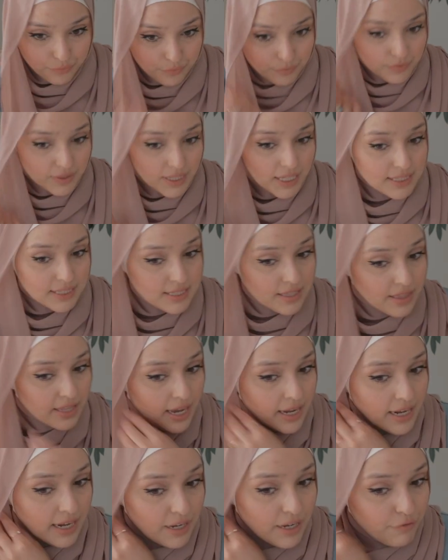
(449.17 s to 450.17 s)
that's
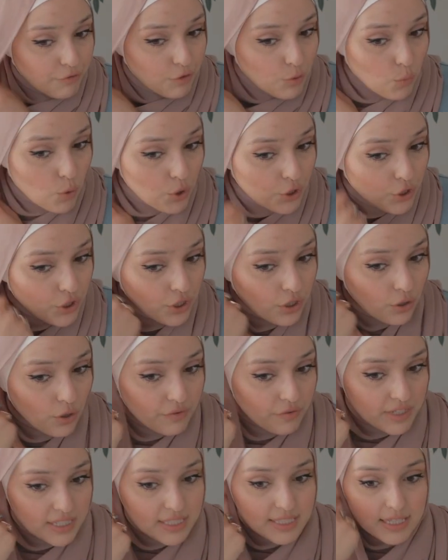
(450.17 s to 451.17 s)
that. And if you want to,
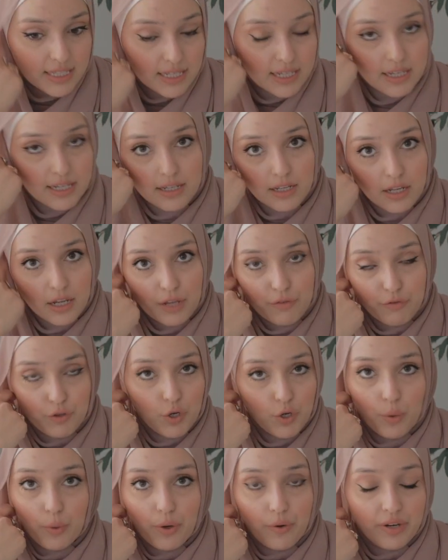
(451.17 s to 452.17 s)
obviously, if you're
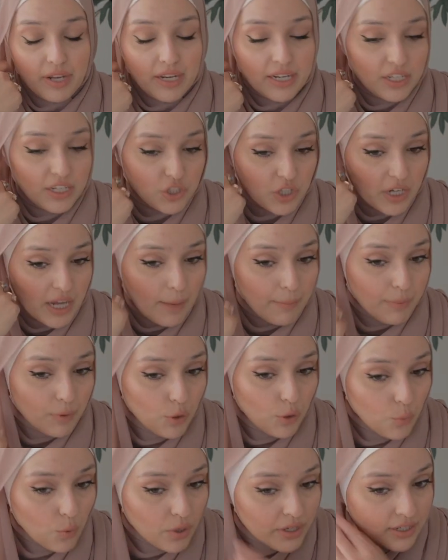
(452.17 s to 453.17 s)
not wearing a ninja cap and
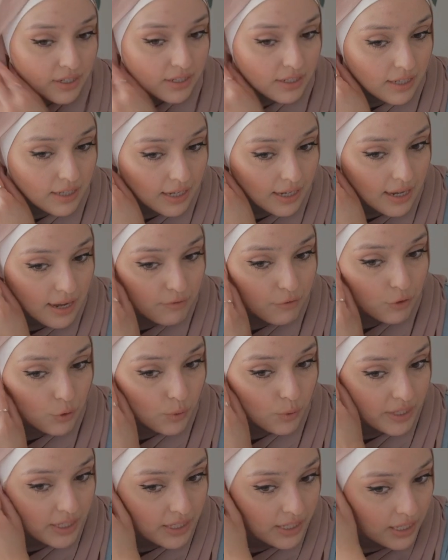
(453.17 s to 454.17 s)
you want to cover
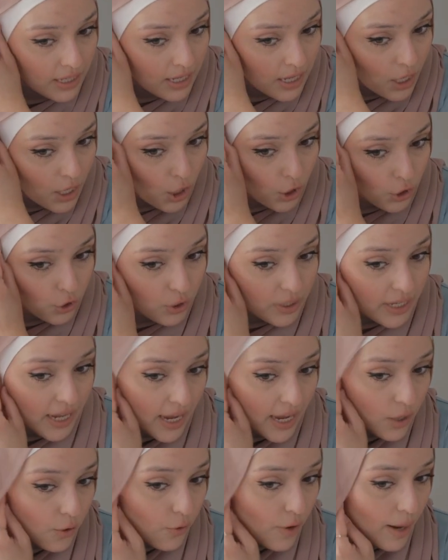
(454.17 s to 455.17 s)
your ear, you
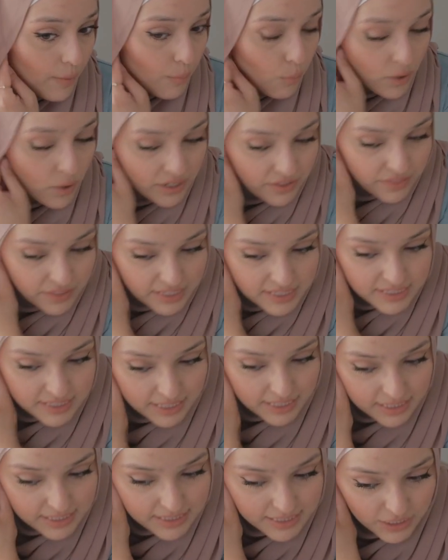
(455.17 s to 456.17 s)
can grab one of these
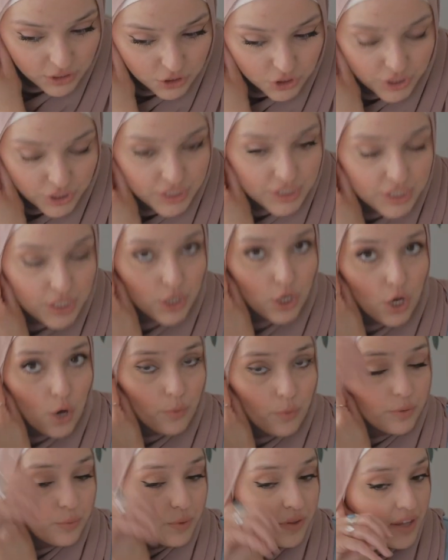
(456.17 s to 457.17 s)
inner sections and go
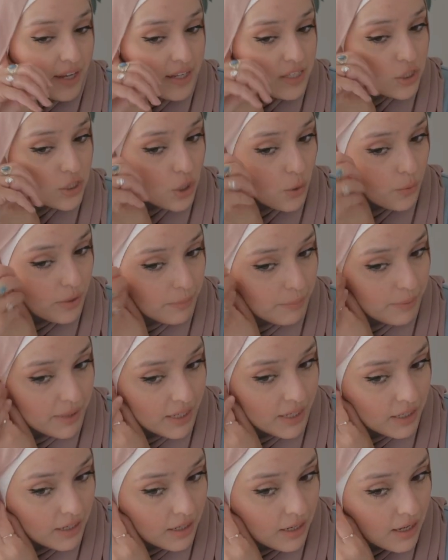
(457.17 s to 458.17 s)
in with a sewing
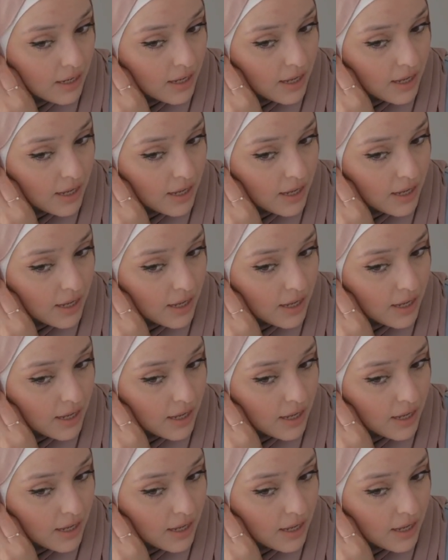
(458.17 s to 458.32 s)
pin,